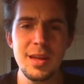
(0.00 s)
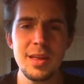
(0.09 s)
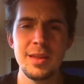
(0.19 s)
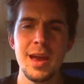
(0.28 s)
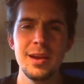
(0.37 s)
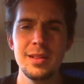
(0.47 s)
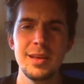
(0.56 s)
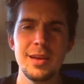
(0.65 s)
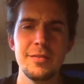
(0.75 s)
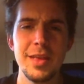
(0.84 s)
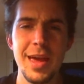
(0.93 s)
handling
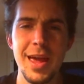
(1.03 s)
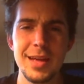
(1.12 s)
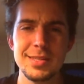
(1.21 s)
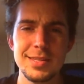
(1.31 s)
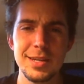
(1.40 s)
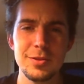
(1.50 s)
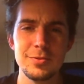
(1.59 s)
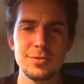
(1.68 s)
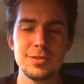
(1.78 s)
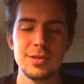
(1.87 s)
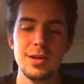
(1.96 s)
of the hand
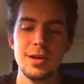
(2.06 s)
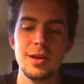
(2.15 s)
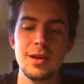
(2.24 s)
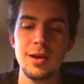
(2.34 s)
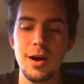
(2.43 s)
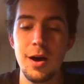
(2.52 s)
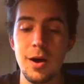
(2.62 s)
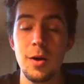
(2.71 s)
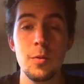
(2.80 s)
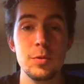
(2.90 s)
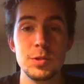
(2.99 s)
signals
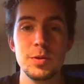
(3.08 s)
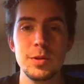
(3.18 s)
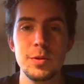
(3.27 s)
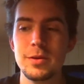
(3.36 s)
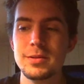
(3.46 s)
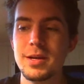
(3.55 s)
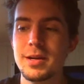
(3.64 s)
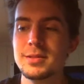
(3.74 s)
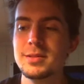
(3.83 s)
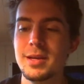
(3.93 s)
was really well done.